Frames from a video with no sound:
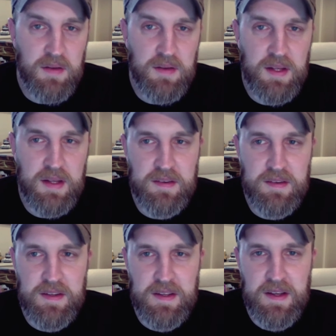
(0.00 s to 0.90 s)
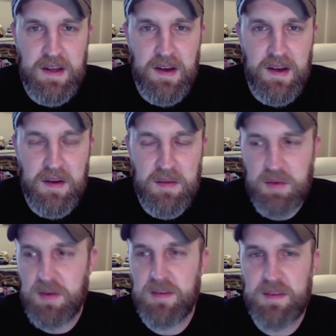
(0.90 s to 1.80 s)
And of
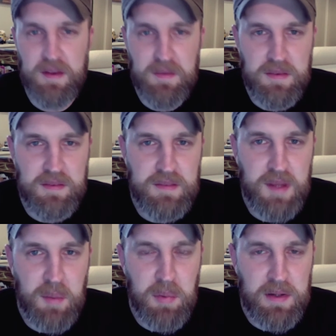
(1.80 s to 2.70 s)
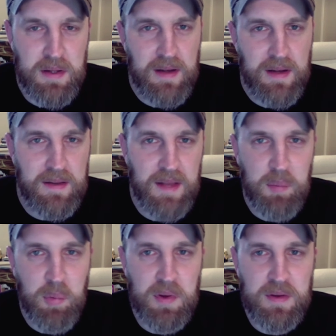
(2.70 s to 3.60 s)
course, I was doubly delighted at that
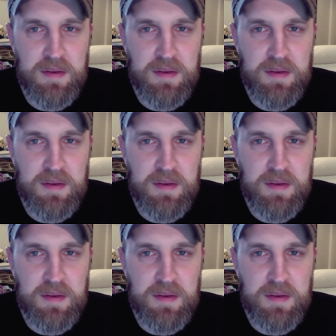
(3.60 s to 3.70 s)
point.